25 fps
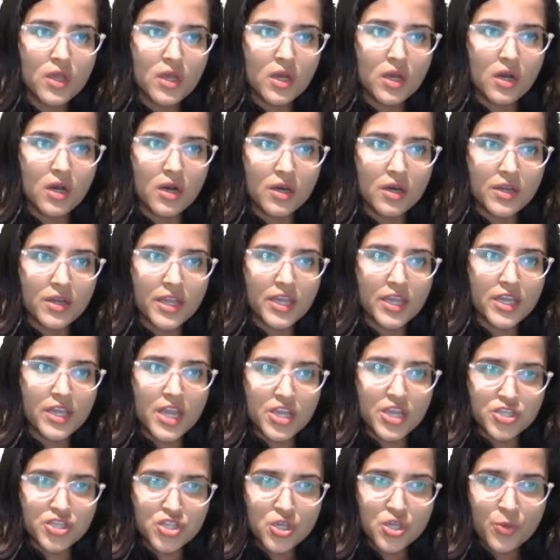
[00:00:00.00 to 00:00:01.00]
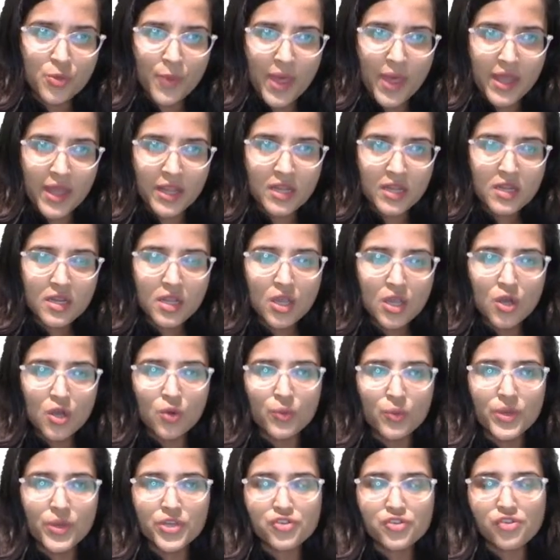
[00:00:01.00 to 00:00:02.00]
regression wherein
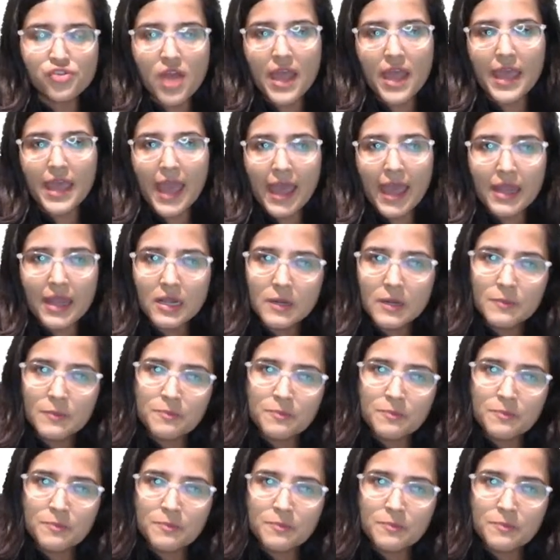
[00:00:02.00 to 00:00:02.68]
we try and